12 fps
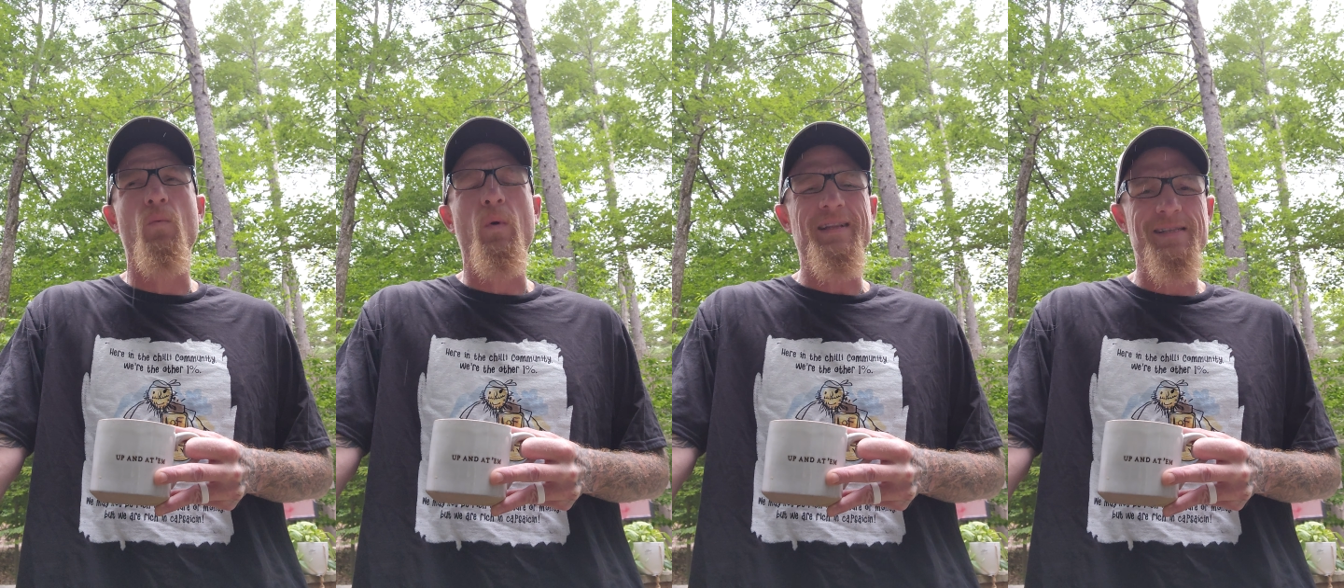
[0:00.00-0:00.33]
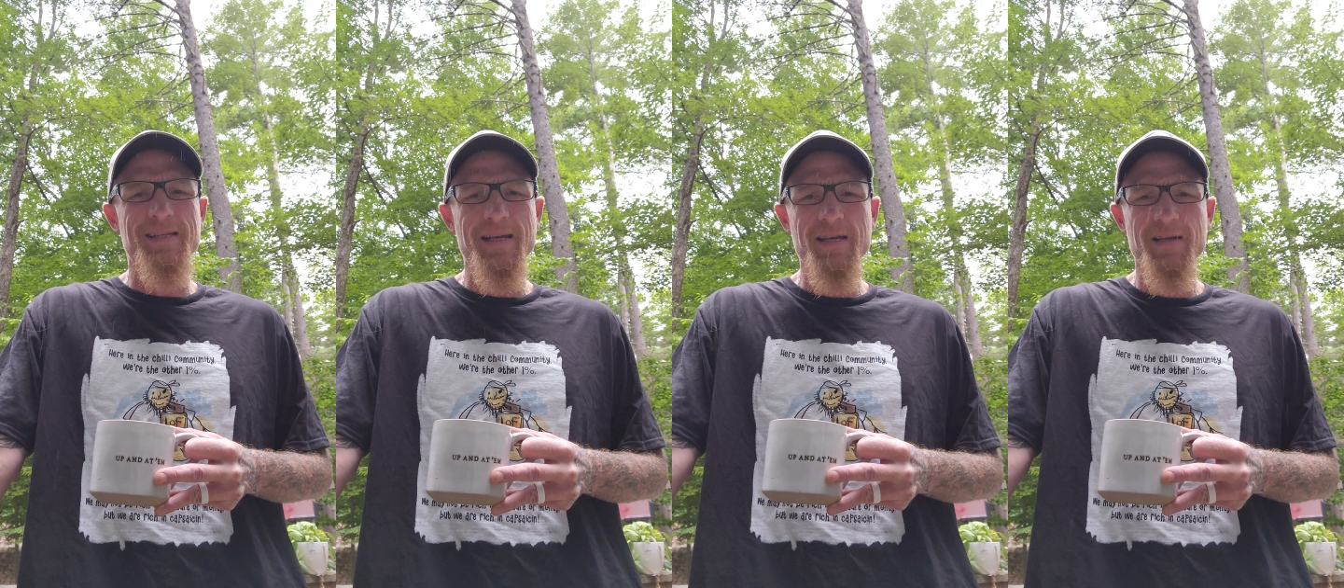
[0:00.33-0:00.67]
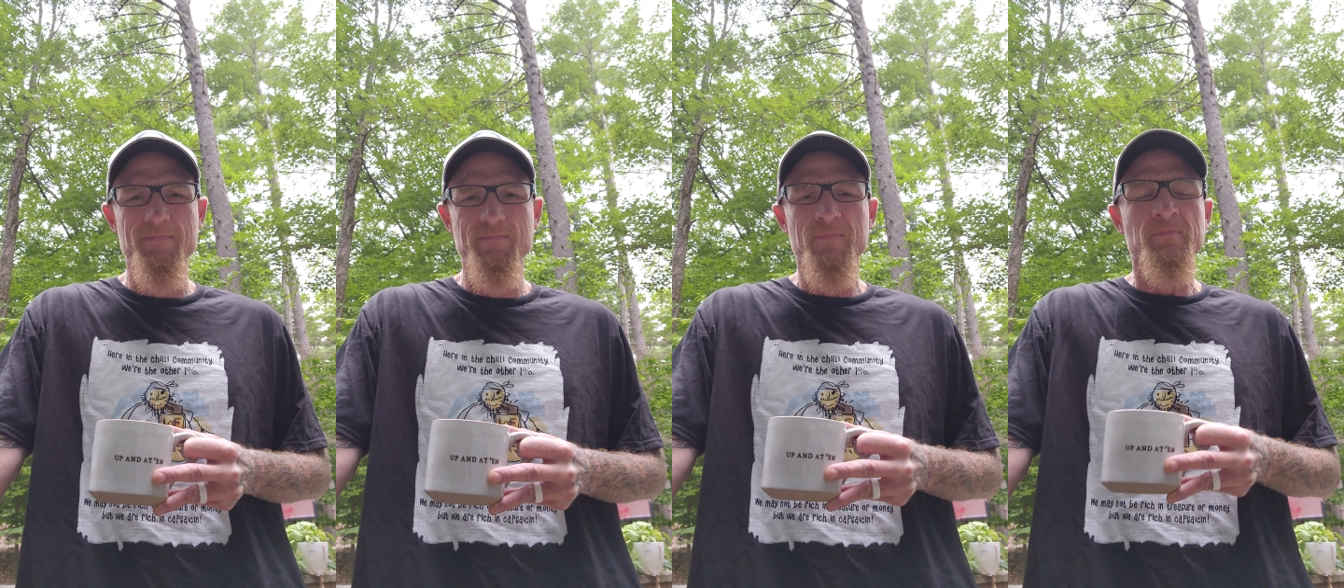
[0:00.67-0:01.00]
Wednesday.
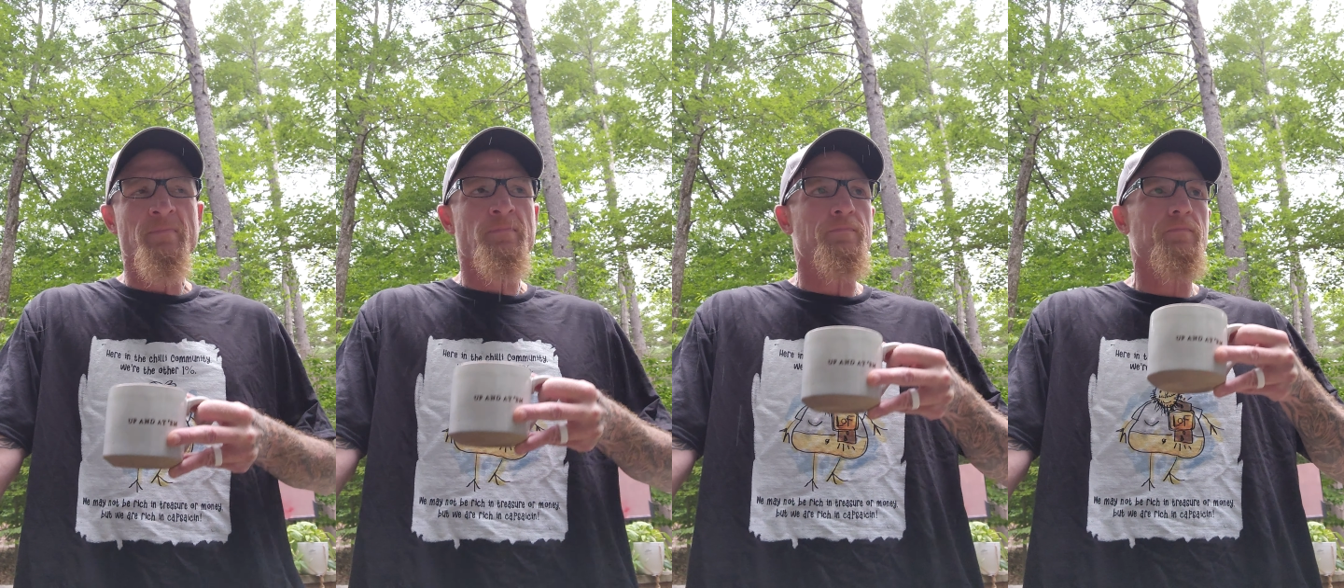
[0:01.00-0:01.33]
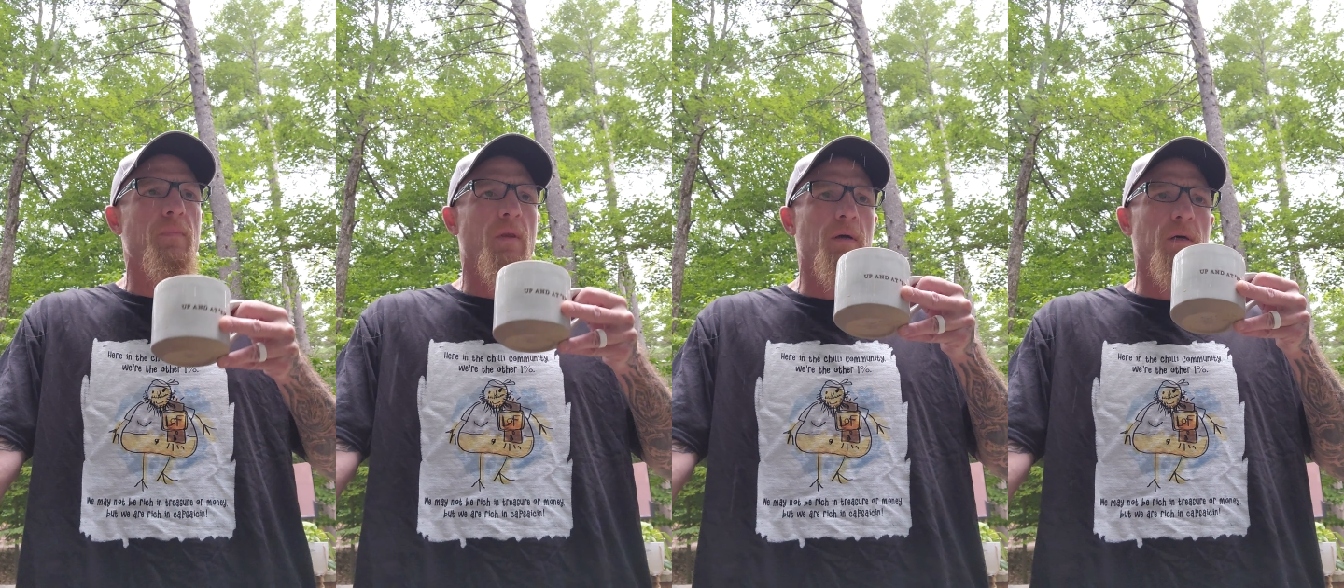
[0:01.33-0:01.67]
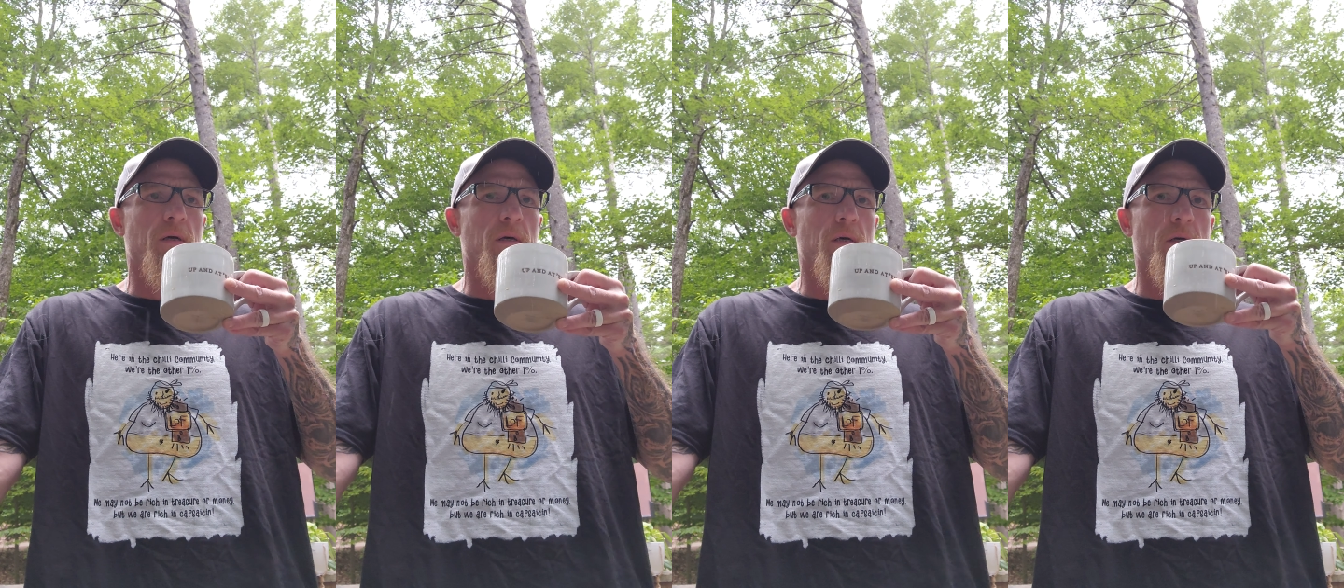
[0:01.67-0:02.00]

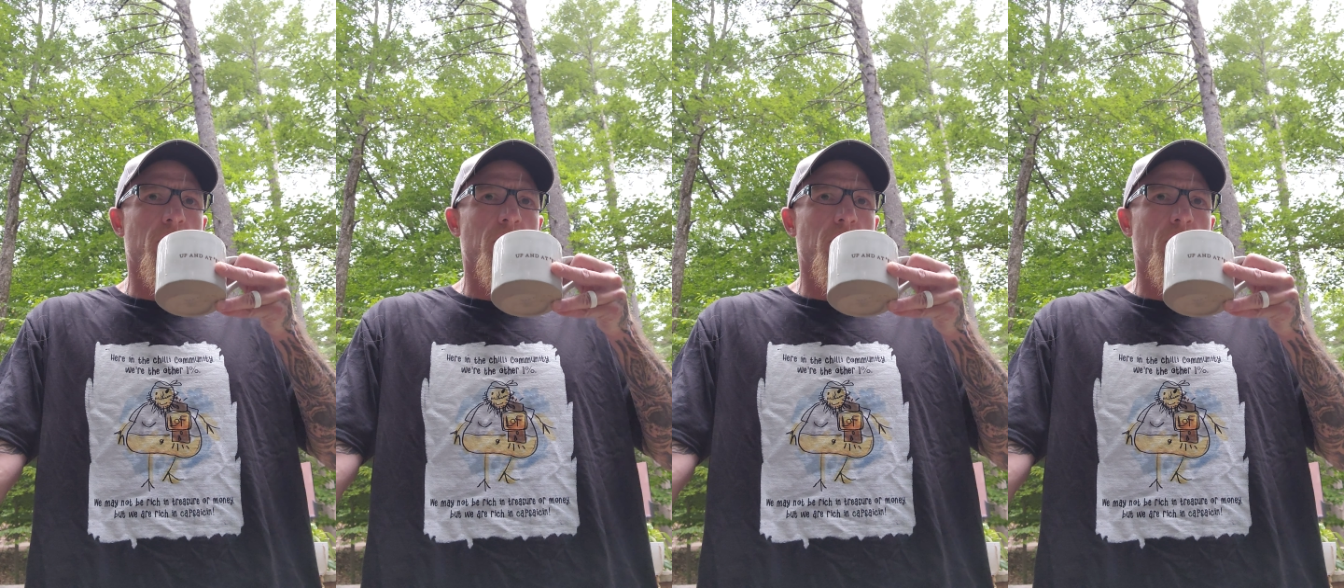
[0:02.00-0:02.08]
Uh,